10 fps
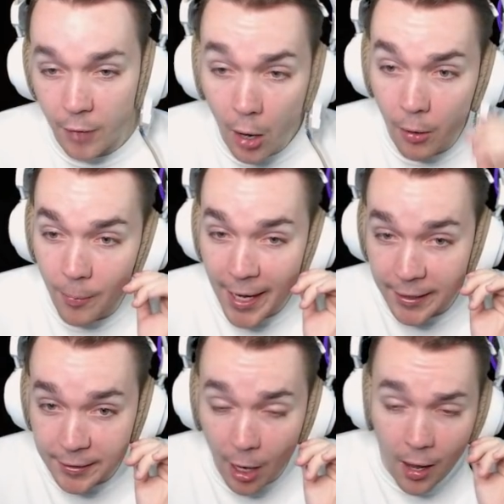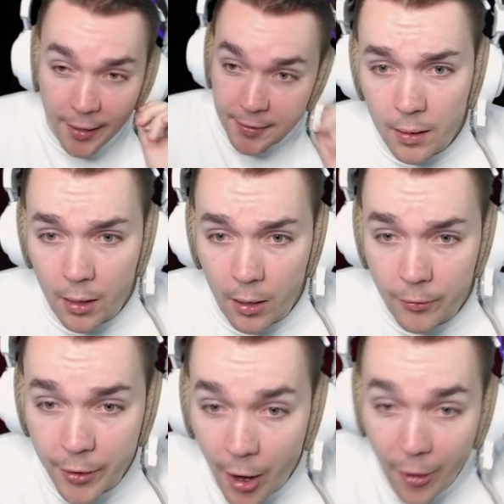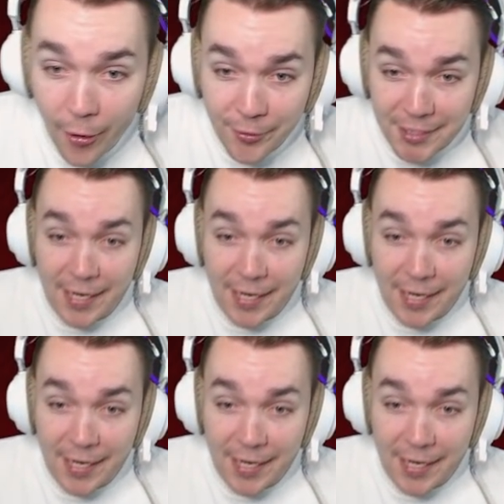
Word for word: Oh my God. Oh no,